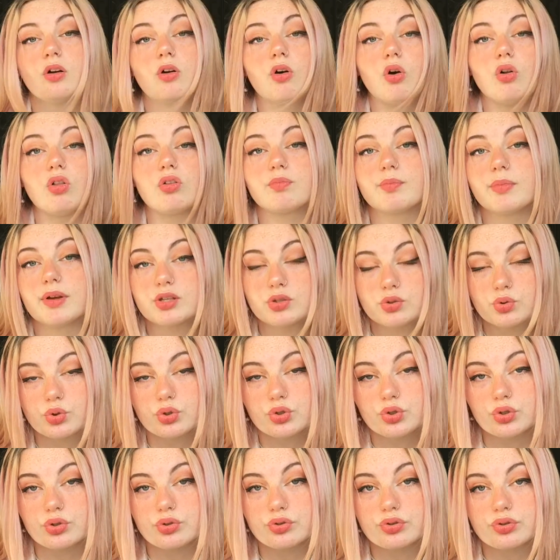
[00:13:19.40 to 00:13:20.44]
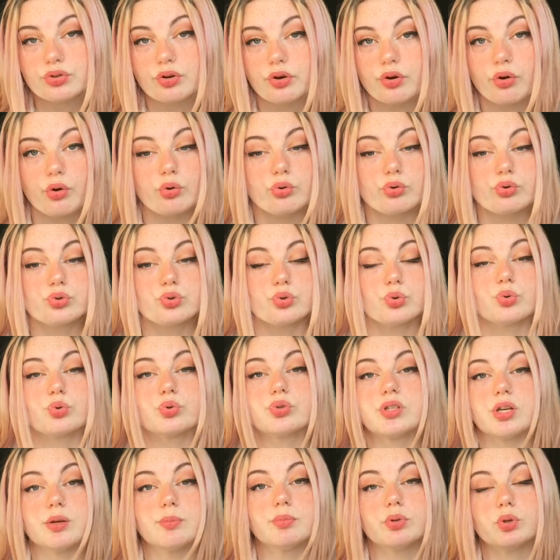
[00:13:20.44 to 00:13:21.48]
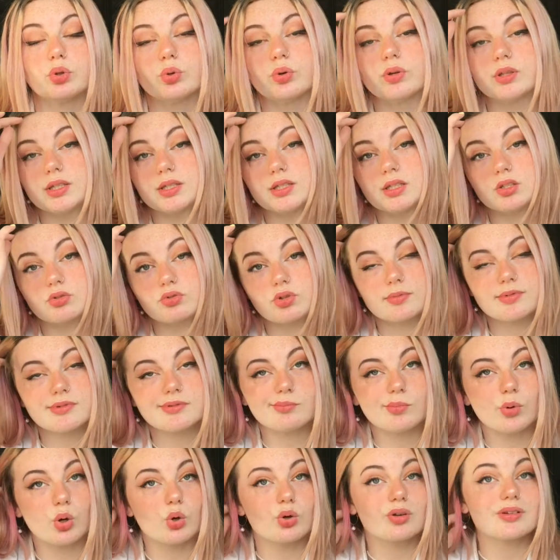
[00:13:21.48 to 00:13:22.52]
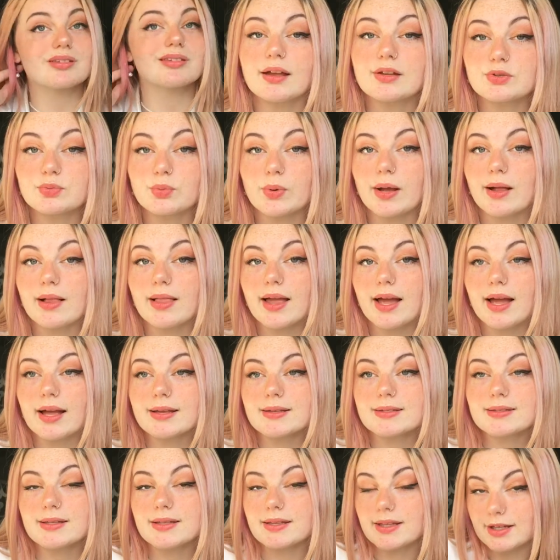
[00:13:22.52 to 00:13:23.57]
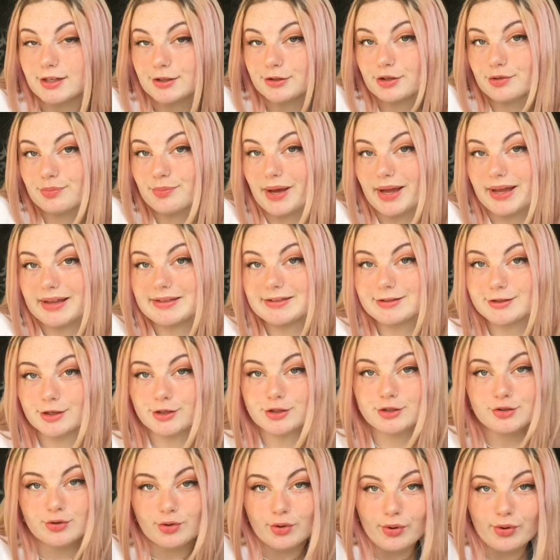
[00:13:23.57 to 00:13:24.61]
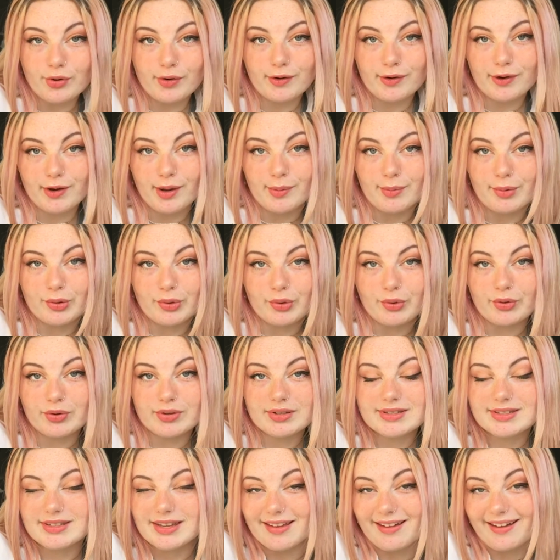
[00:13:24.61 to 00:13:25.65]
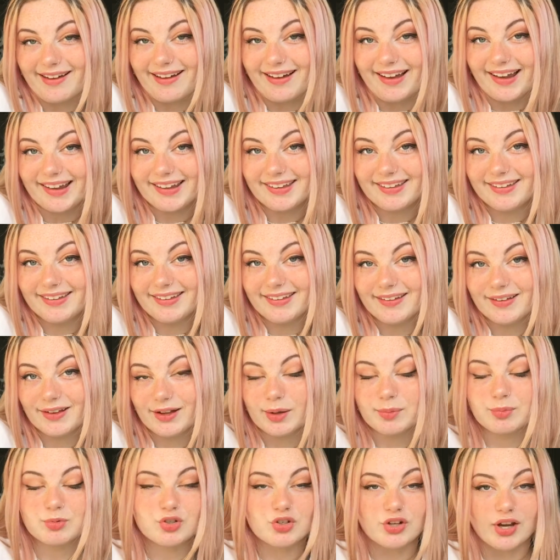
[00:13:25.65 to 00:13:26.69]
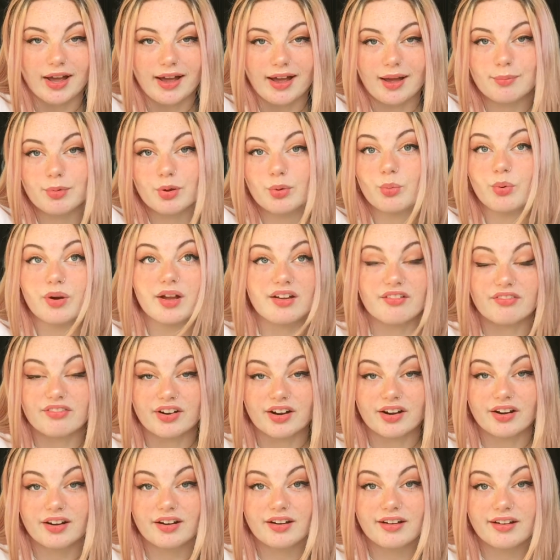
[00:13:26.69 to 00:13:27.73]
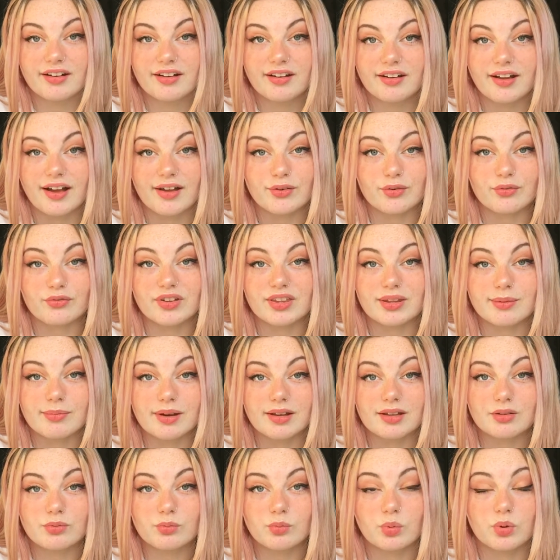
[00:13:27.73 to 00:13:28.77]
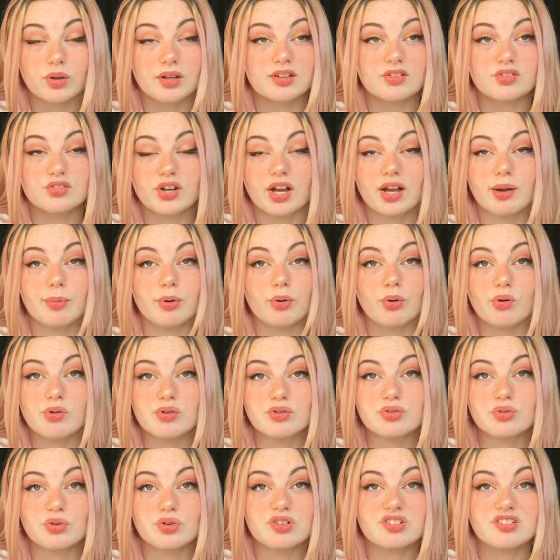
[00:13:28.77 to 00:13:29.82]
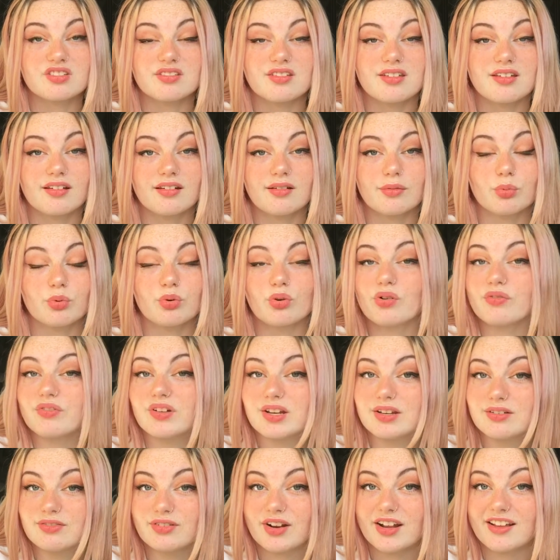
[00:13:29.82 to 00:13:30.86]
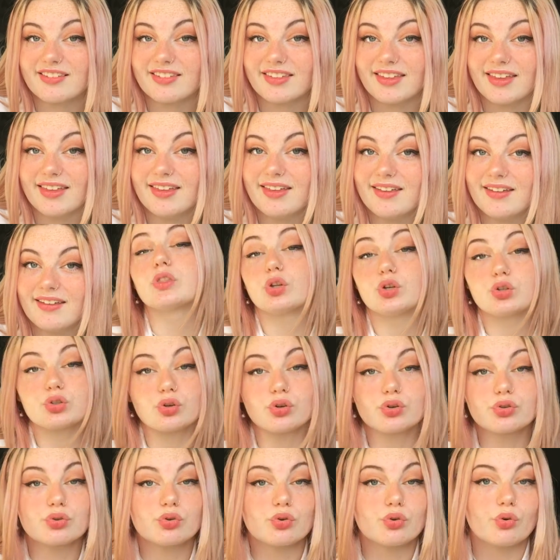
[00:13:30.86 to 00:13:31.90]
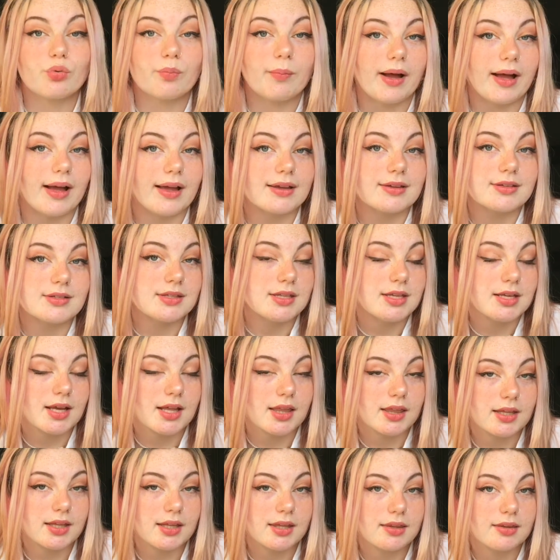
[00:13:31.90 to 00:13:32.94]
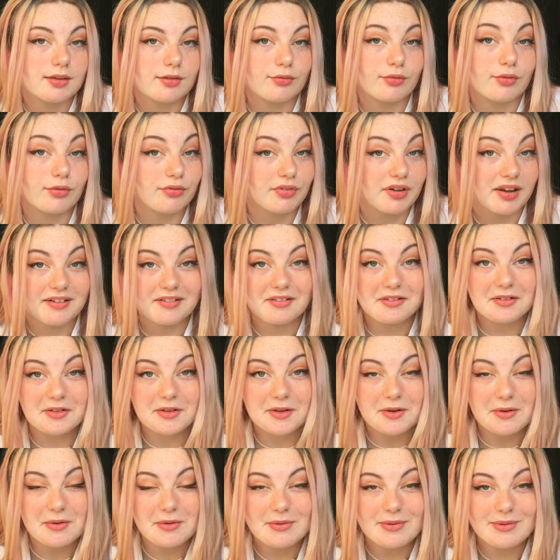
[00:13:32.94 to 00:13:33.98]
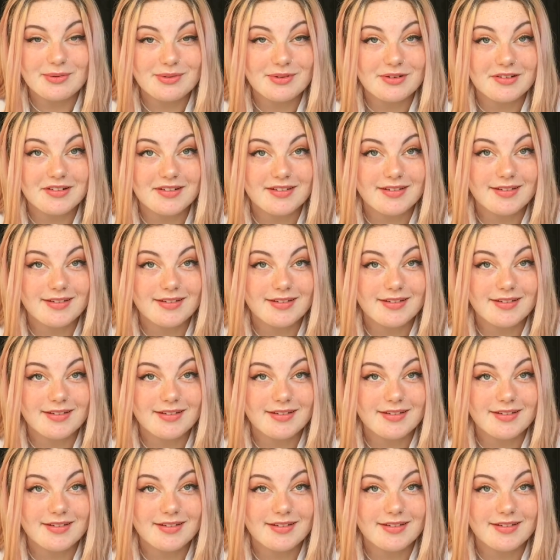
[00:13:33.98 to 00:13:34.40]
All of my socials are also down below in the description box, as well as the link to my Discord. Come along, say hi, come chat about whatever. I don't really mind, we can chat about all sorts in there. We're all very friendly. There's also my Sneak Elite referral code.